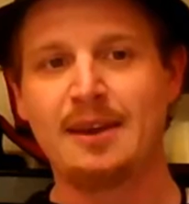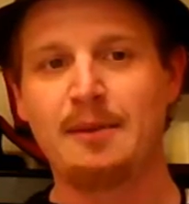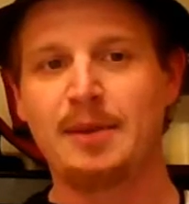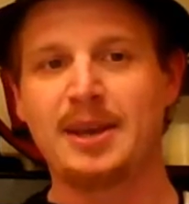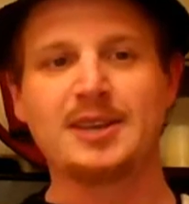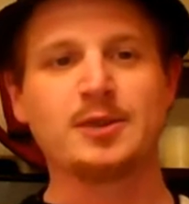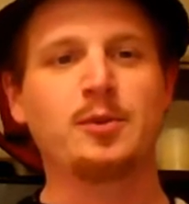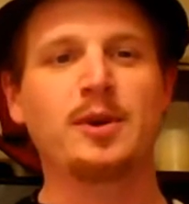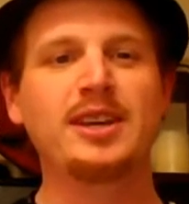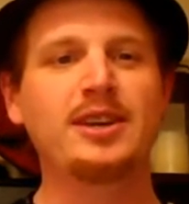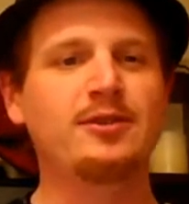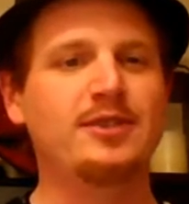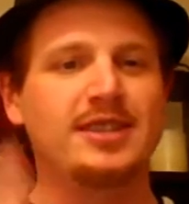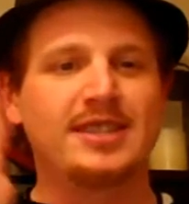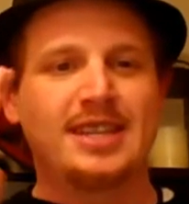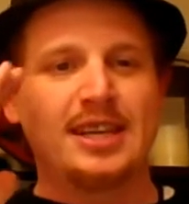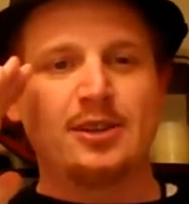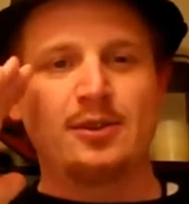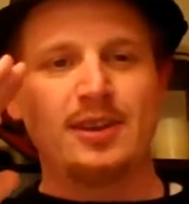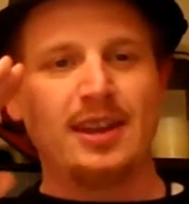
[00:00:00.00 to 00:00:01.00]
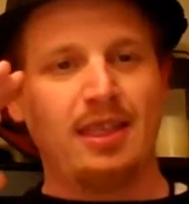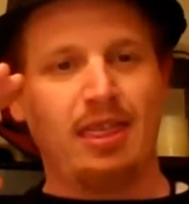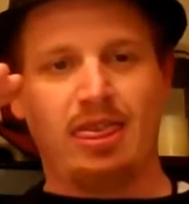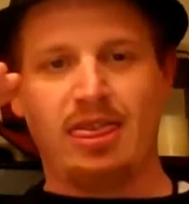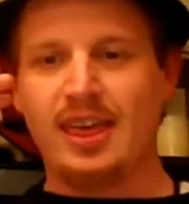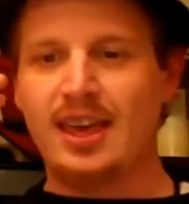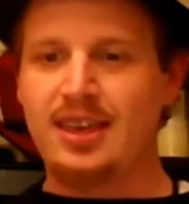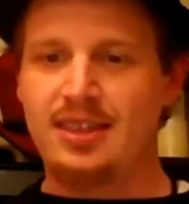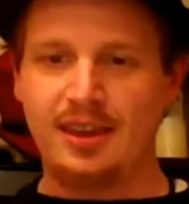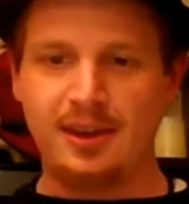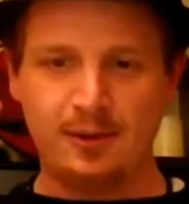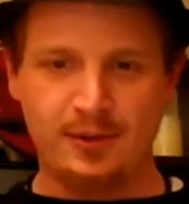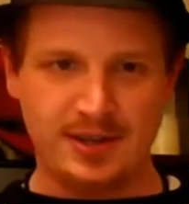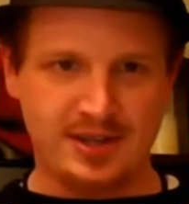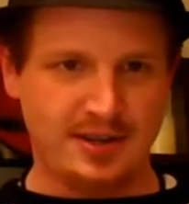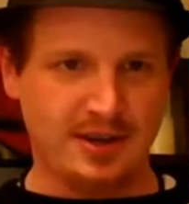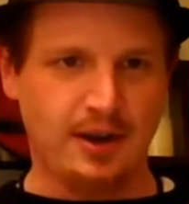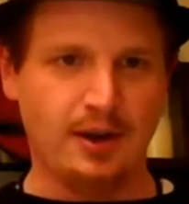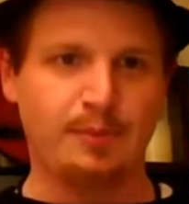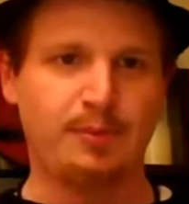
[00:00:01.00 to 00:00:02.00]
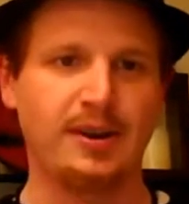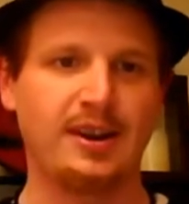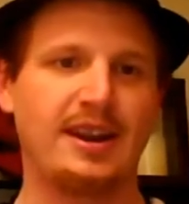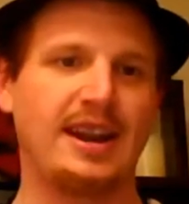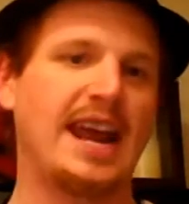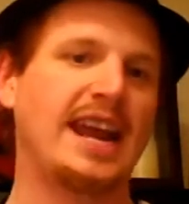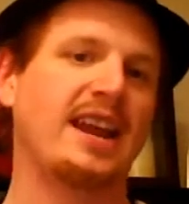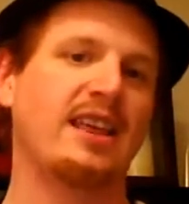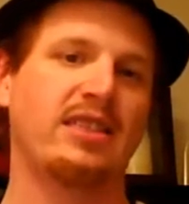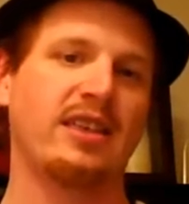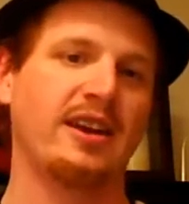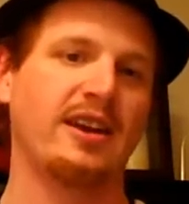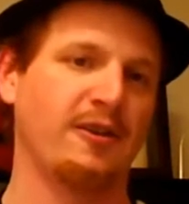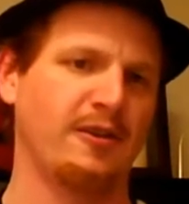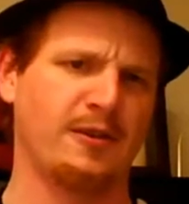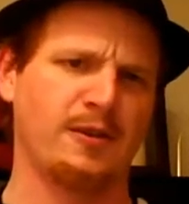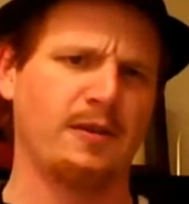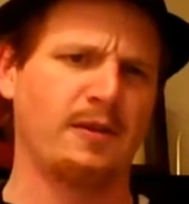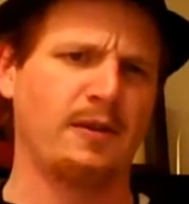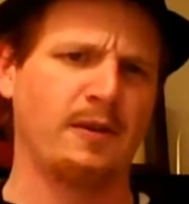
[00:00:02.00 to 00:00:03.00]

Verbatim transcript: Because what you just did, you didn't think that you interpreted anything or,